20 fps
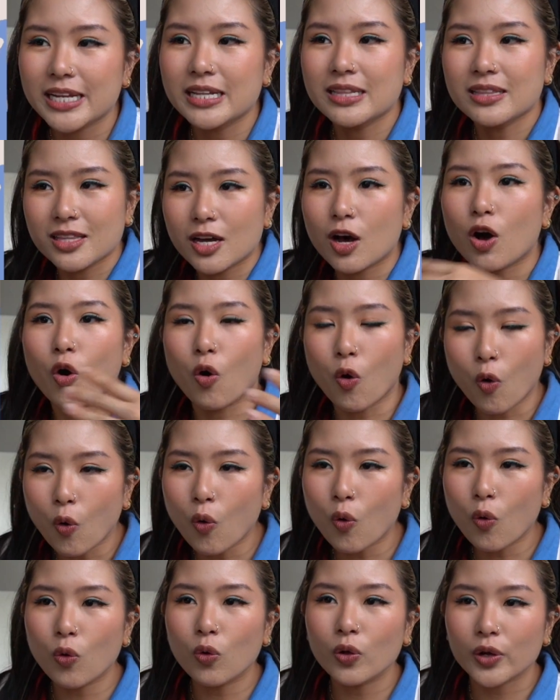in the
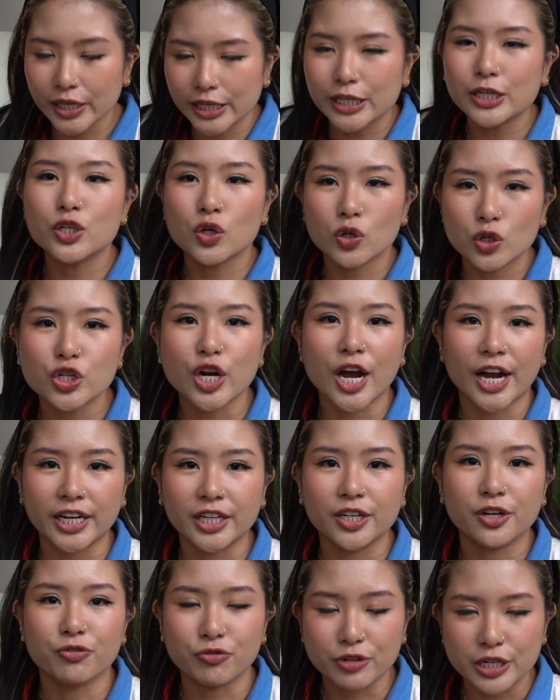whole
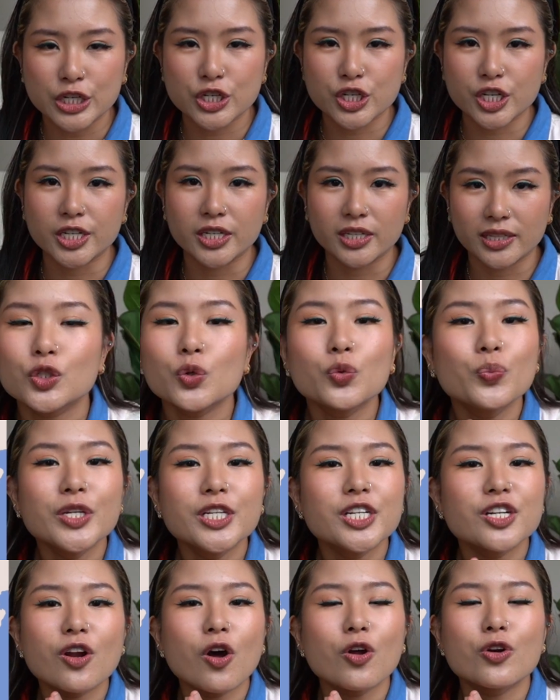Indochina region. So we
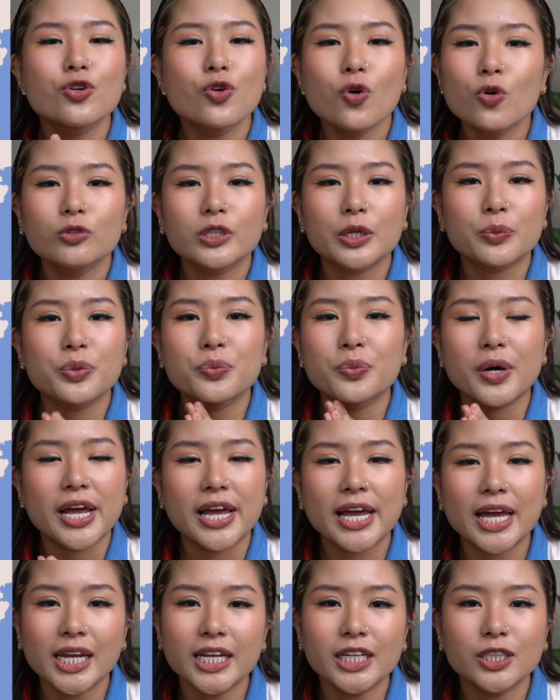did not know that we were
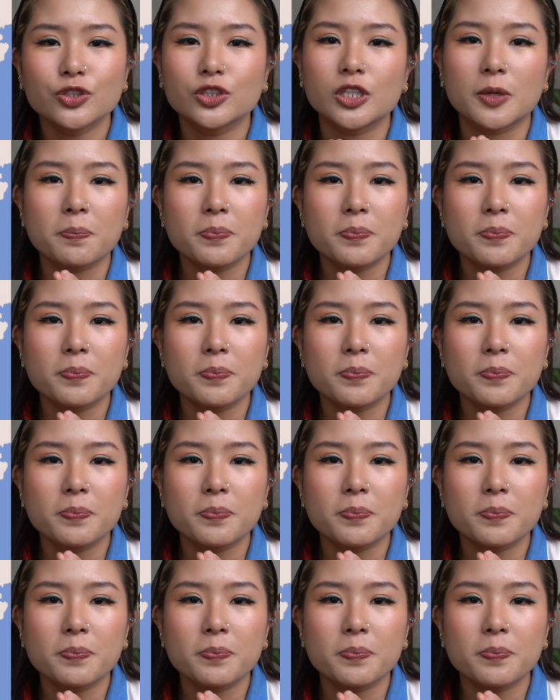heading to the